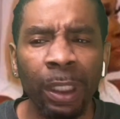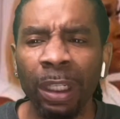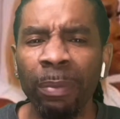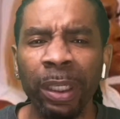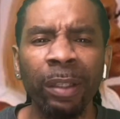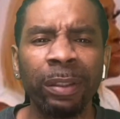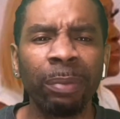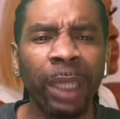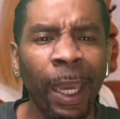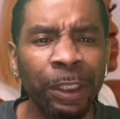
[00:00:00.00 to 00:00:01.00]
let me give you some
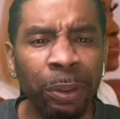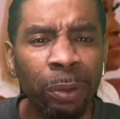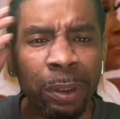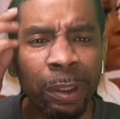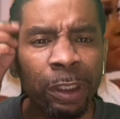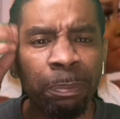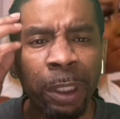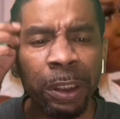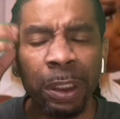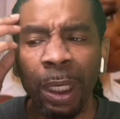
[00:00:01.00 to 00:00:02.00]
cashews in this
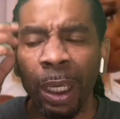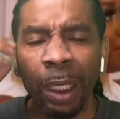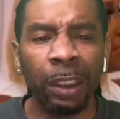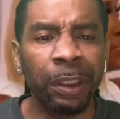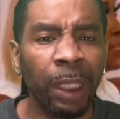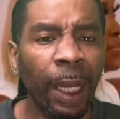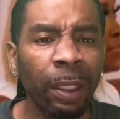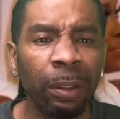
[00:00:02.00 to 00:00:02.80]
bitch and a shot.